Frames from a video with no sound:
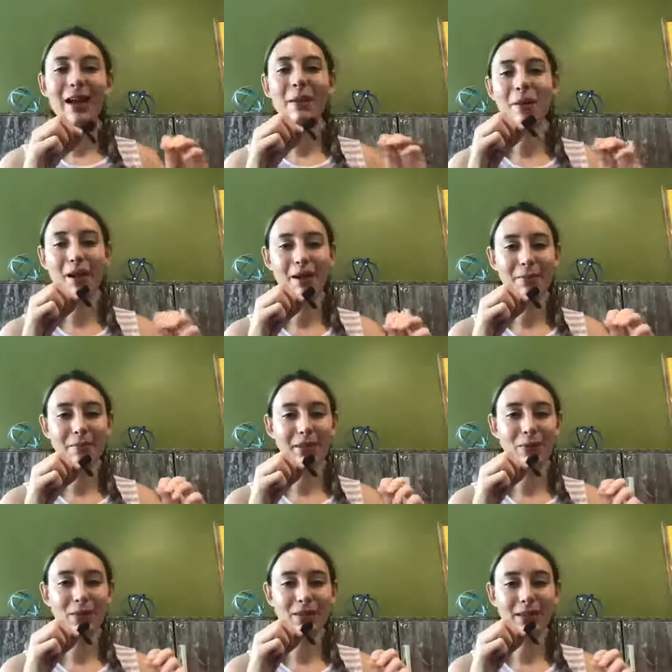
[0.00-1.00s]
A part of
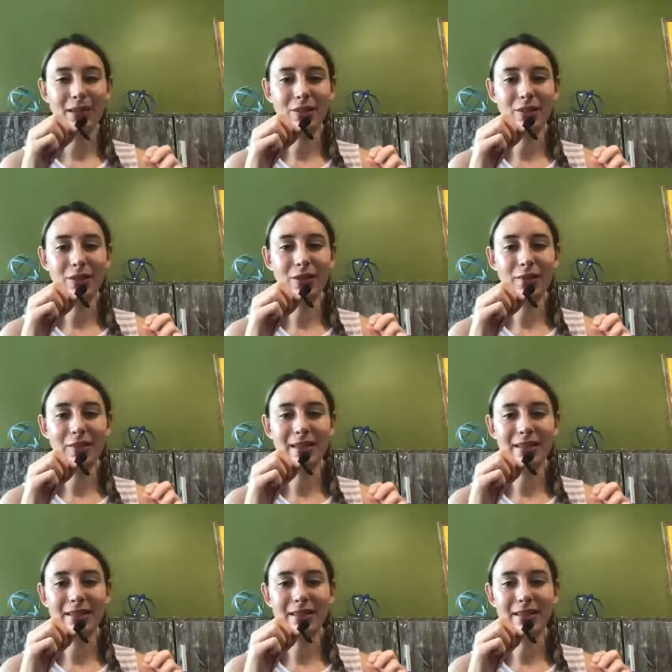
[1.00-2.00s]
me was a little
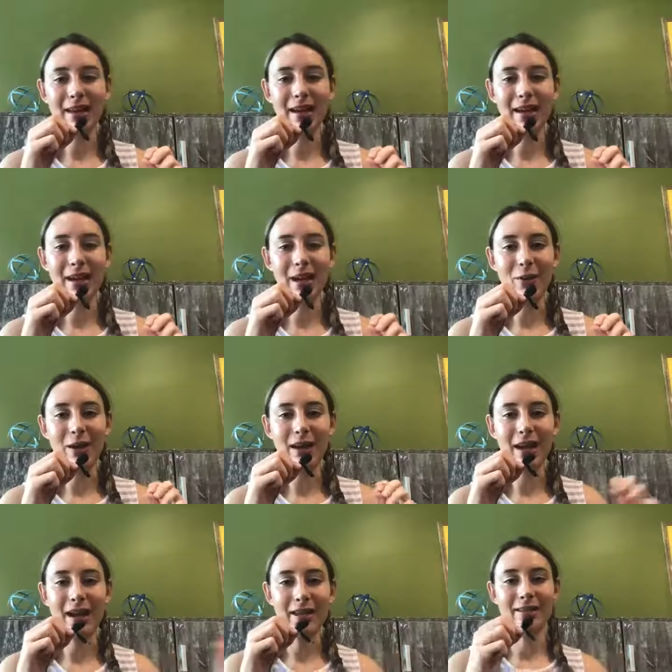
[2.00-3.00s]
nervous that I would
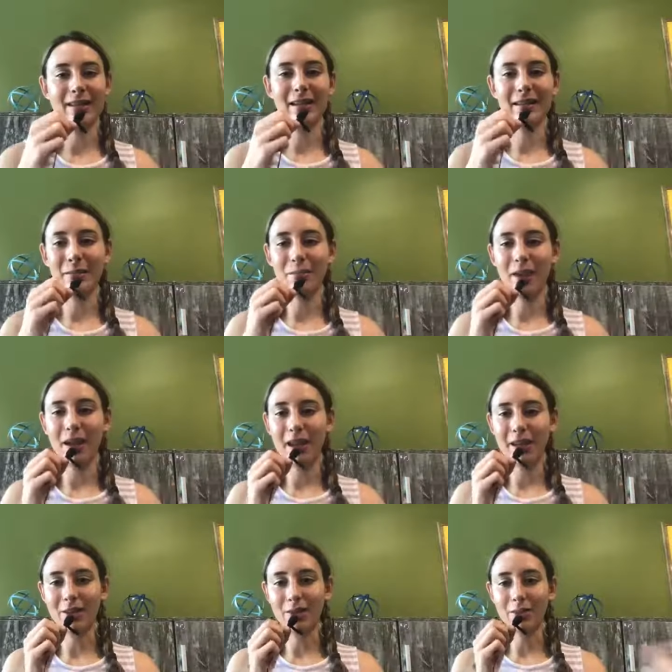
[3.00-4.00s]
accidentally
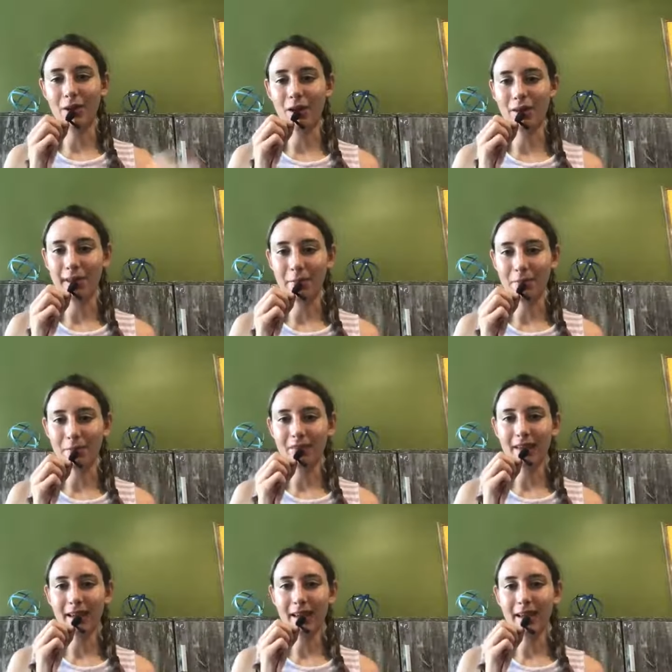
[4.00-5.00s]
buy the wrong type of
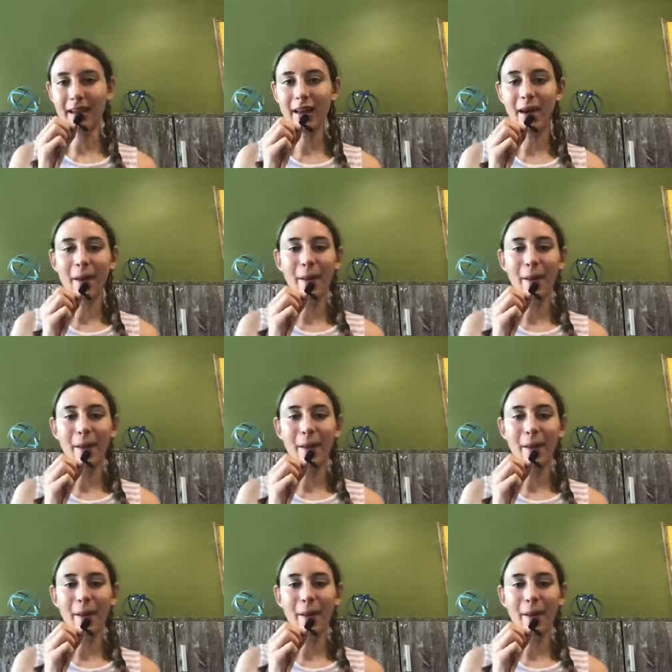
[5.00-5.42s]
thing.